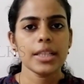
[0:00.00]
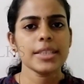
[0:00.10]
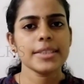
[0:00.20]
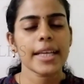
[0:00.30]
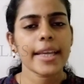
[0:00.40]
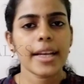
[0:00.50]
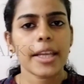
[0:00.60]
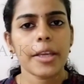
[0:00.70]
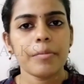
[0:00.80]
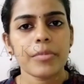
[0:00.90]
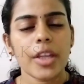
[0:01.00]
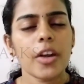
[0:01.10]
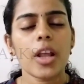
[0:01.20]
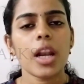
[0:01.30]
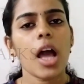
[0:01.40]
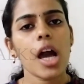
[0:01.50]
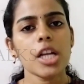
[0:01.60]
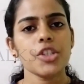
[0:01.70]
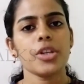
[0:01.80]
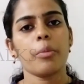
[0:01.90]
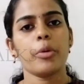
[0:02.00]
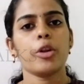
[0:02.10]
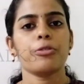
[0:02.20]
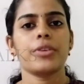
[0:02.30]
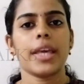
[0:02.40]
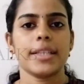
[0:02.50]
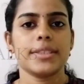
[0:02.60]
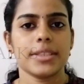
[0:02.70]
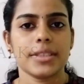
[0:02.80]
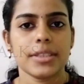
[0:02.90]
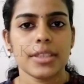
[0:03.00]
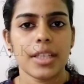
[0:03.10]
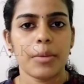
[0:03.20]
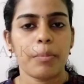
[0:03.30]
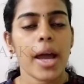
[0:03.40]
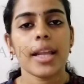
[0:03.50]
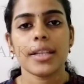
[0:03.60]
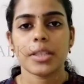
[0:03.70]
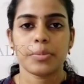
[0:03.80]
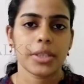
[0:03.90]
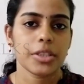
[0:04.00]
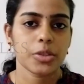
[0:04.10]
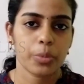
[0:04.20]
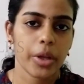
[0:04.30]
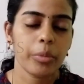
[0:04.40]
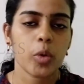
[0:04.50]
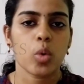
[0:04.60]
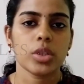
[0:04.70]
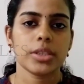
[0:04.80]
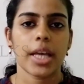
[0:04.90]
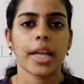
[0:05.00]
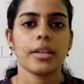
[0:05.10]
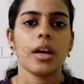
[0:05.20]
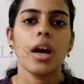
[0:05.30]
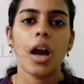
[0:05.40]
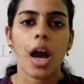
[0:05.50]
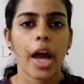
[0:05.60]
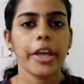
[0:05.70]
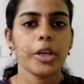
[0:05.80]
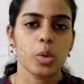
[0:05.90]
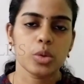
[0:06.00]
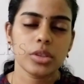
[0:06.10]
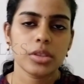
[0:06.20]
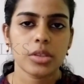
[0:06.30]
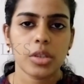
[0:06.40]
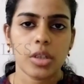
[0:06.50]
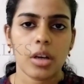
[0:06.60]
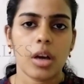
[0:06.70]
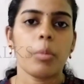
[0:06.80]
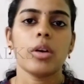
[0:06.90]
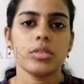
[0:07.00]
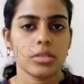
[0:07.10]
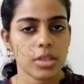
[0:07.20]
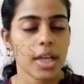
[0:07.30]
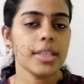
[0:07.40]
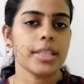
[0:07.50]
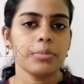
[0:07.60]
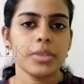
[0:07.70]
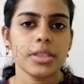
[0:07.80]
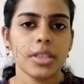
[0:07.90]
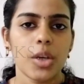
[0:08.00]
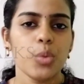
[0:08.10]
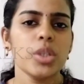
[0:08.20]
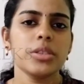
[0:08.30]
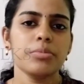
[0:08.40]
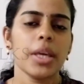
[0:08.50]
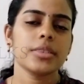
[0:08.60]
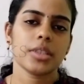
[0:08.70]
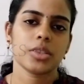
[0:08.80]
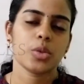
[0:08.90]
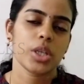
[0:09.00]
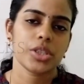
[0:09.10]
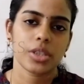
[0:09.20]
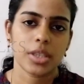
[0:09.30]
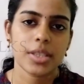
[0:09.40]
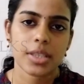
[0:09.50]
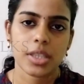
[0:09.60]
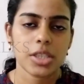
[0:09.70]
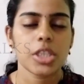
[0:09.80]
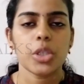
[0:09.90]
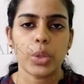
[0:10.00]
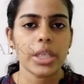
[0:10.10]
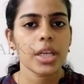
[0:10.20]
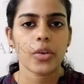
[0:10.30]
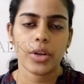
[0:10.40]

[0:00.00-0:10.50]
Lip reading: Then secondly, there are a large number of cases piled up in the Supreme Courts and High Courts about contempts, which makes us question its continuing